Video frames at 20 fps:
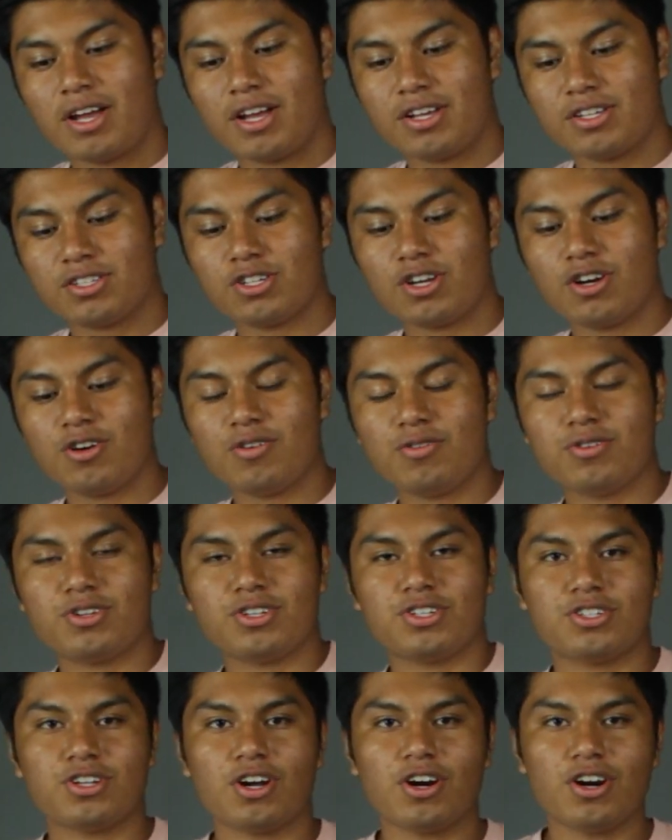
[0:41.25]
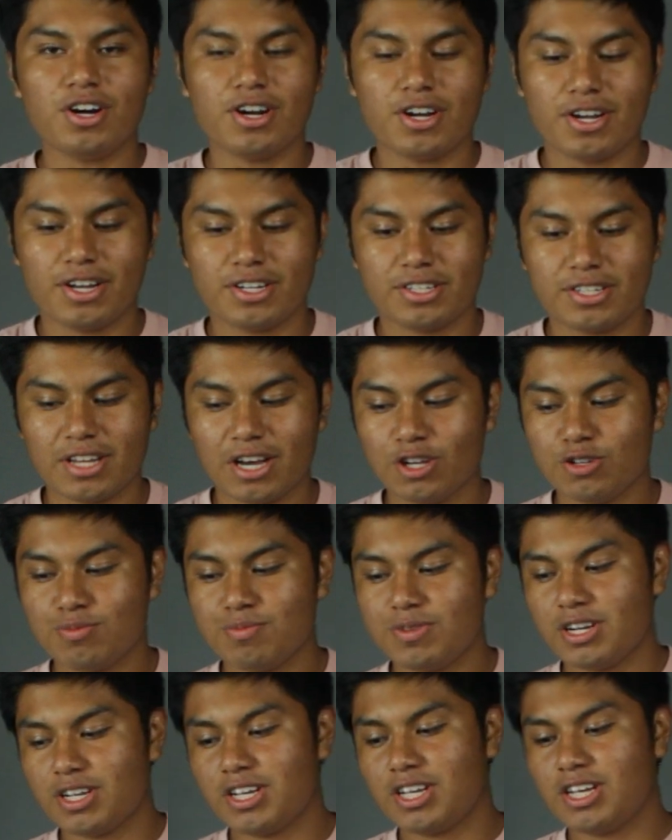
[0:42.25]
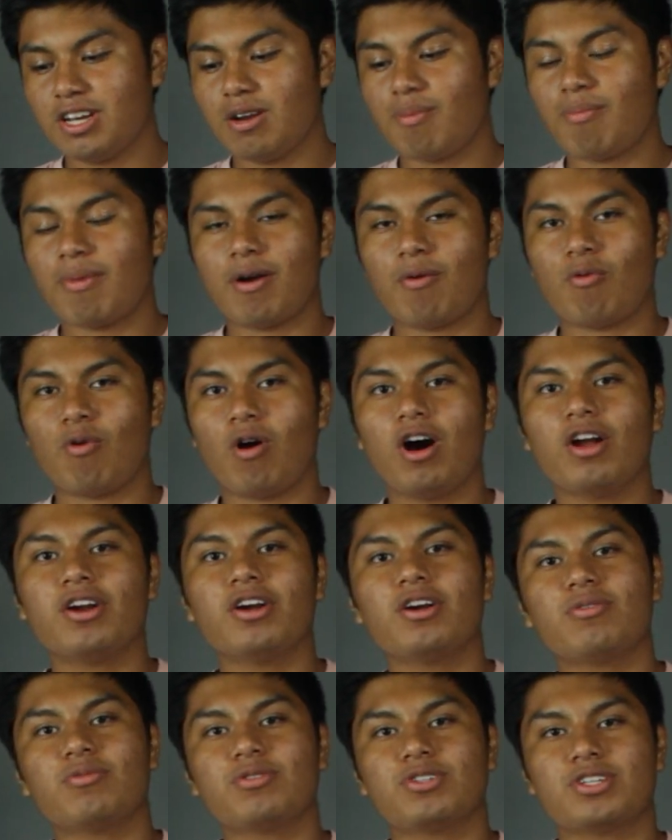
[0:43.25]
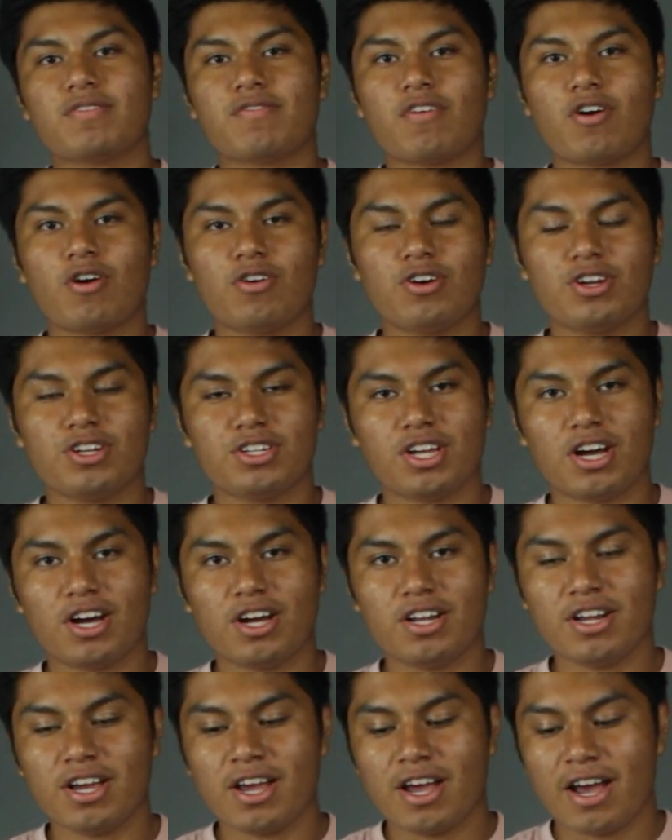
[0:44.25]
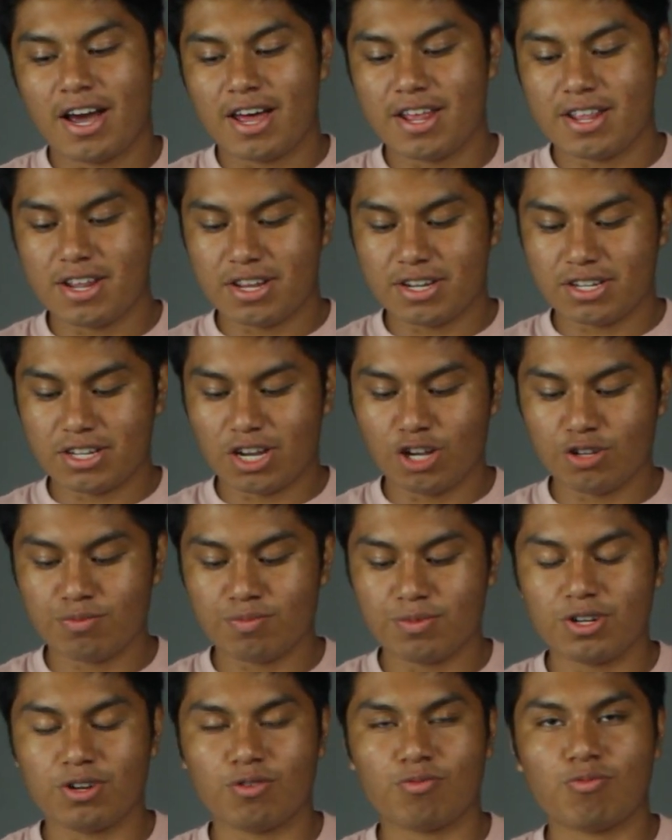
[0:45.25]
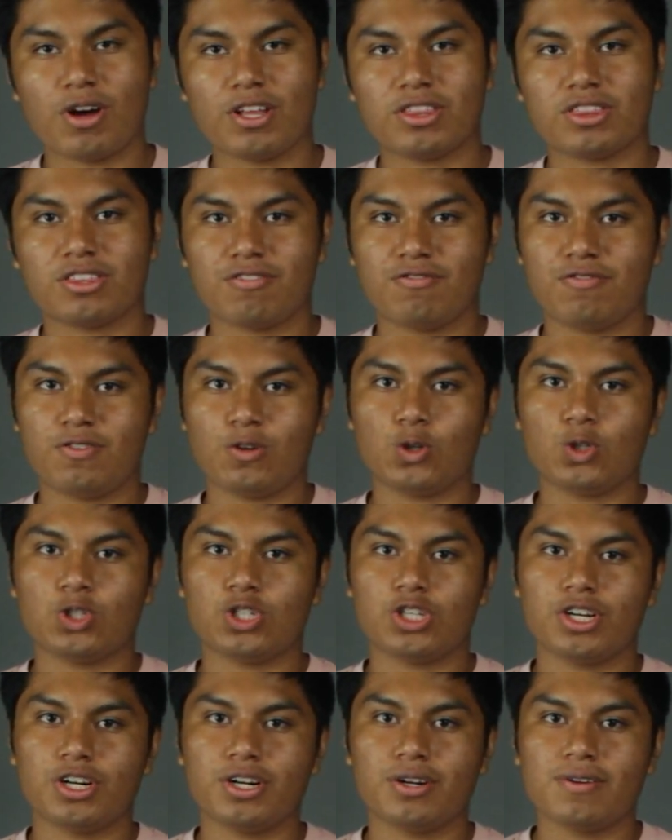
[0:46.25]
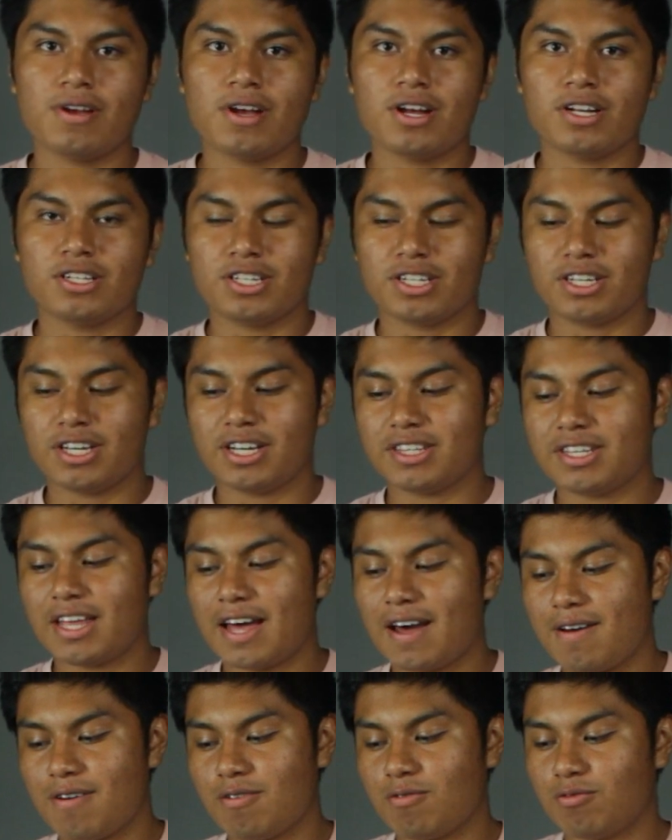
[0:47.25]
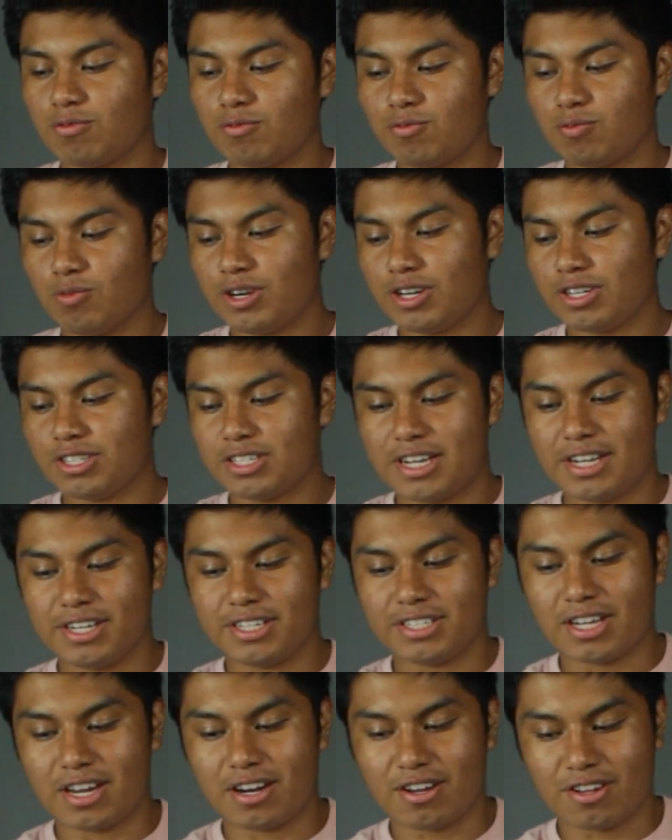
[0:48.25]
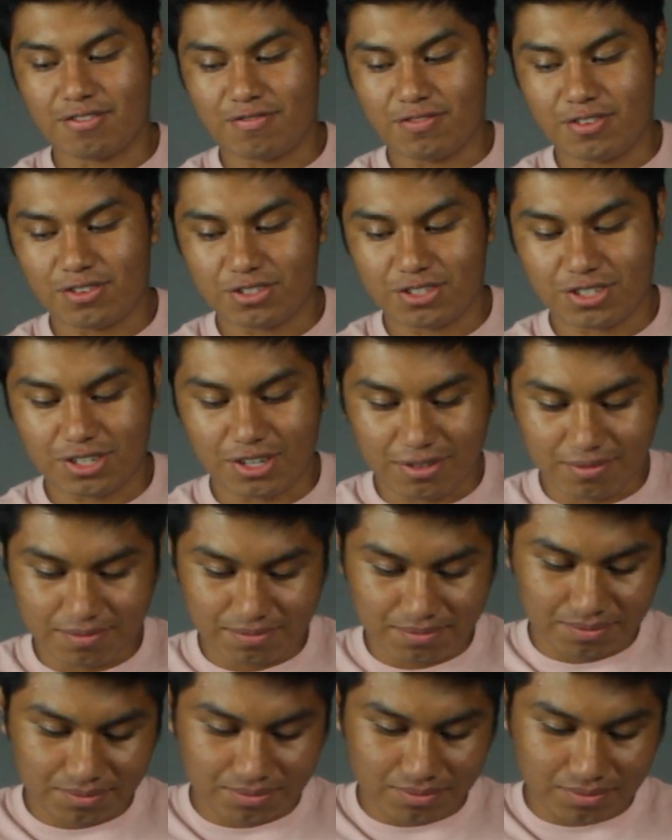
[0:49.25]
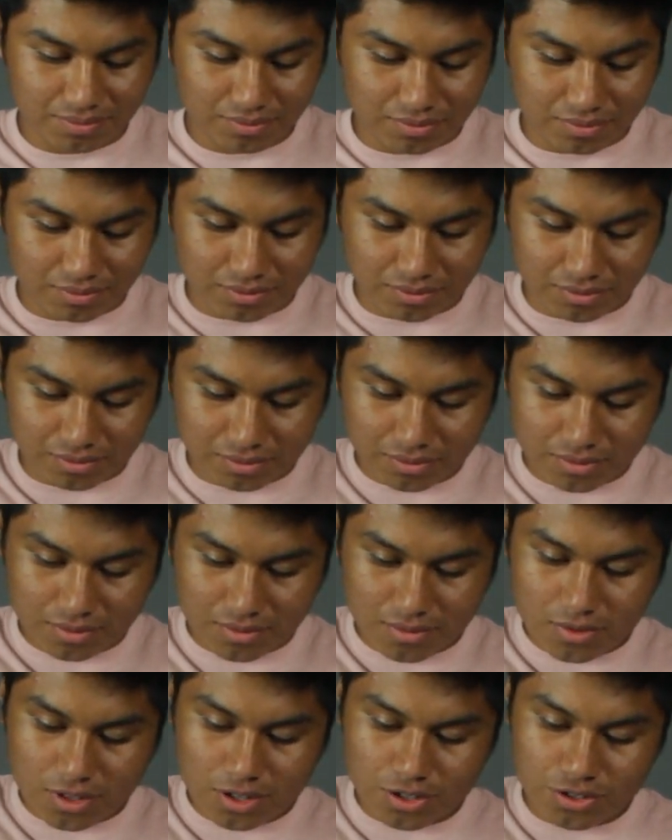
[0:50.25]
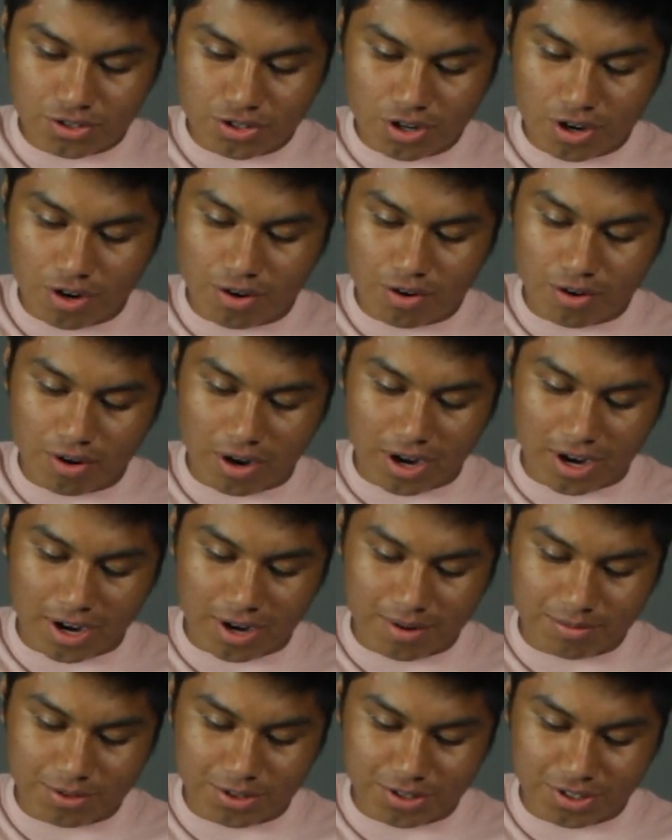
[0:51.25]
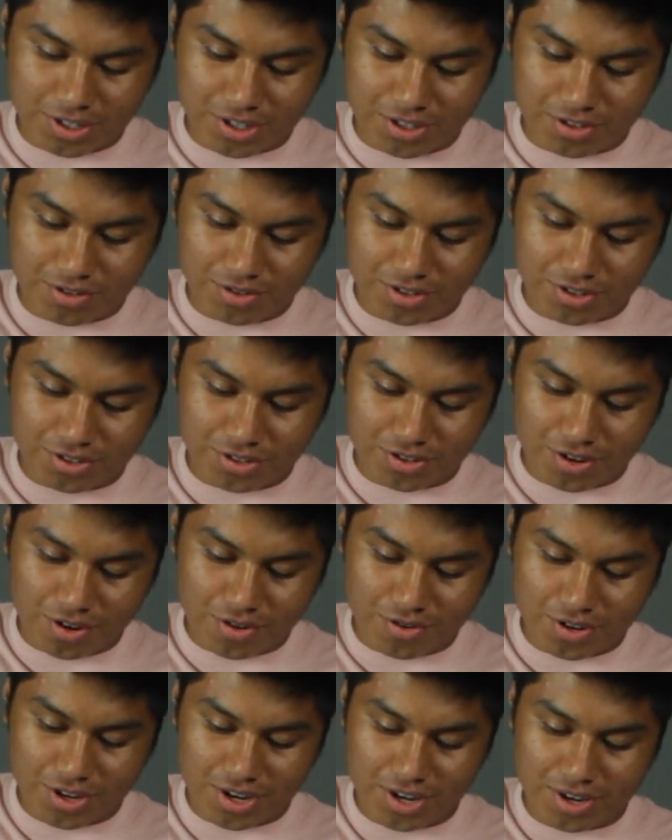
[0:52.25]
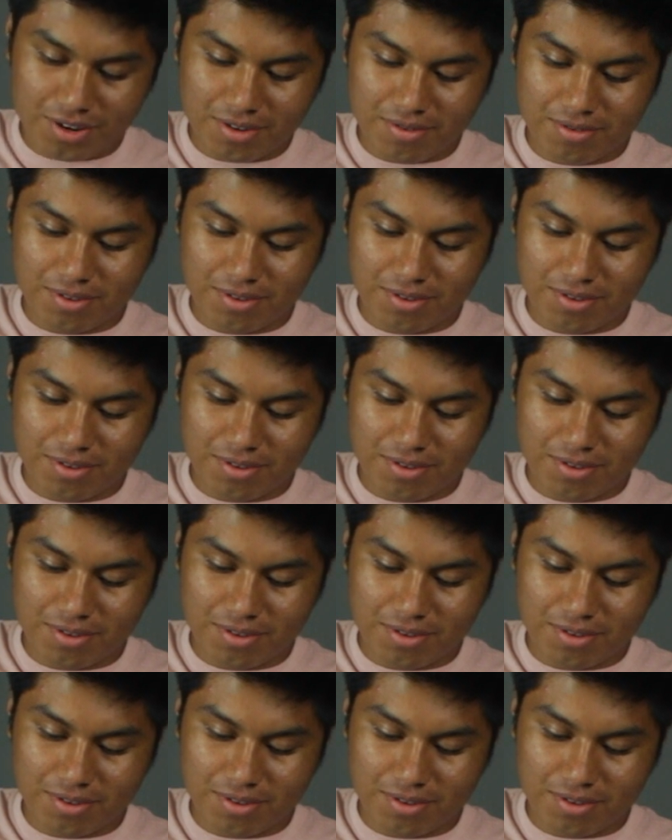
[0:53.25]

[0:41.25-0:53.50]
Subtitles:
So to start, it tells me to heat up my water, which I've already done, and then it tells me to wet the filter to get that weird taste out of the filter. So I'm just going to do this slowly.